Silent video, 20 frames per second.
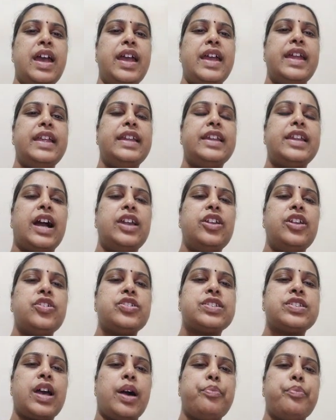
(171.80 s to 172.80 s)
It
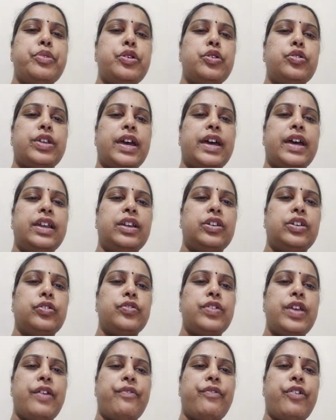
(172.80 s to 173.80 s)
allows computer
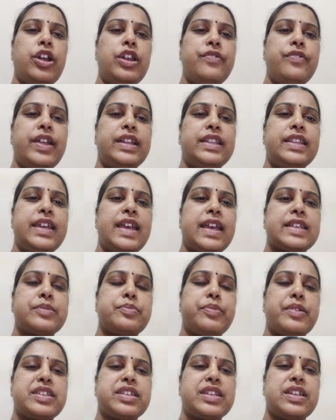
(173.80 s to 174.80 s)
to evaluate the
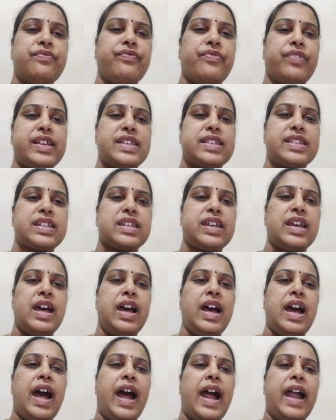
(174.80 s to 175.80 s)
expression first,
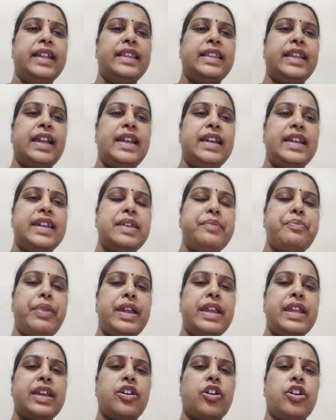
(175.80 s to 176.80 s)
and then
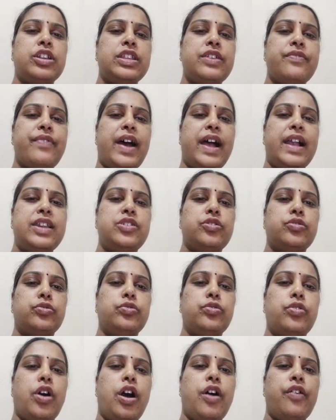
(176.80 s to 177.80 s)
depending on the
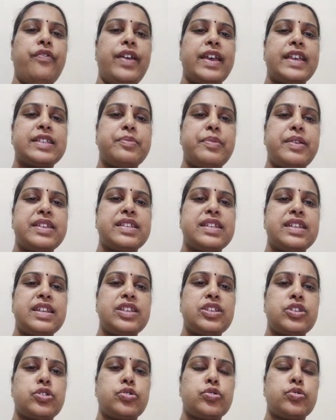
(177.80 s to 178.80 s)
value of expression
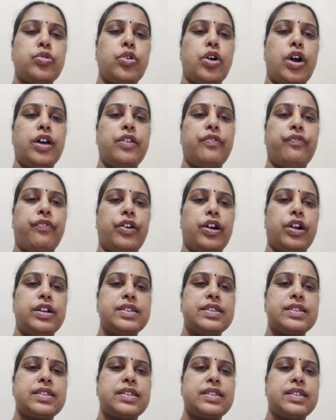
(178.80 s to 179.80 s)
is true or
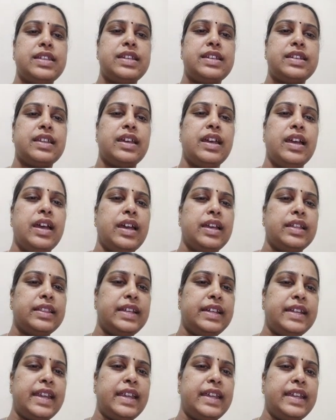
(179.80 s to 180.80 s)
false,
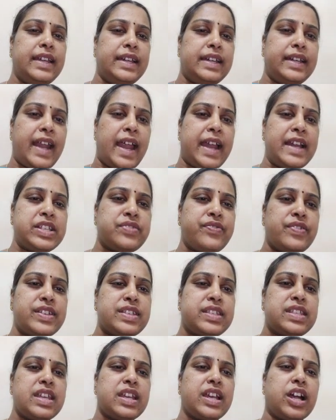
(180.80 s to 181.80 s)
it
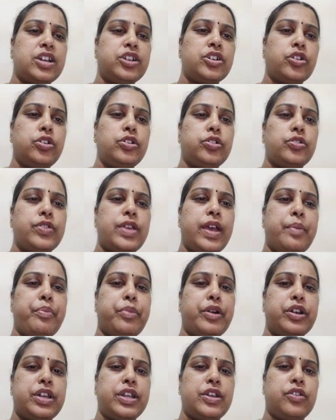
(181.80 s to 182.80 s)
transfers the control to a
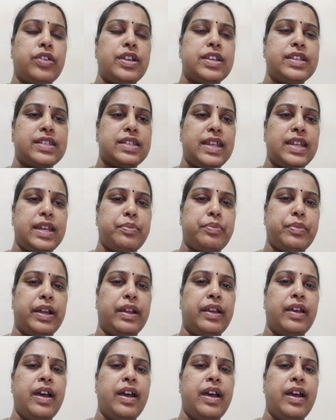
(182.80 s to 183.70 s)
particular statement.